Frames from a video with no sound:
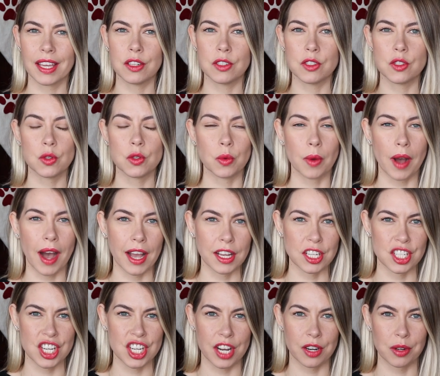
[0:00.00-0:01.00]
into
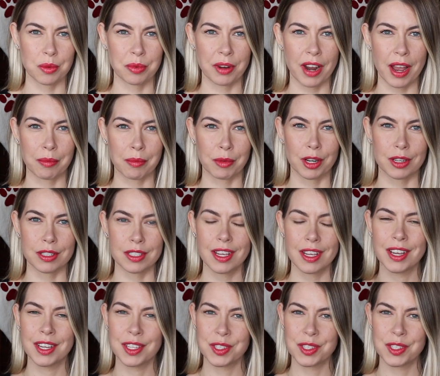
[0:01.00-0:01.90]
eyeshadow primers.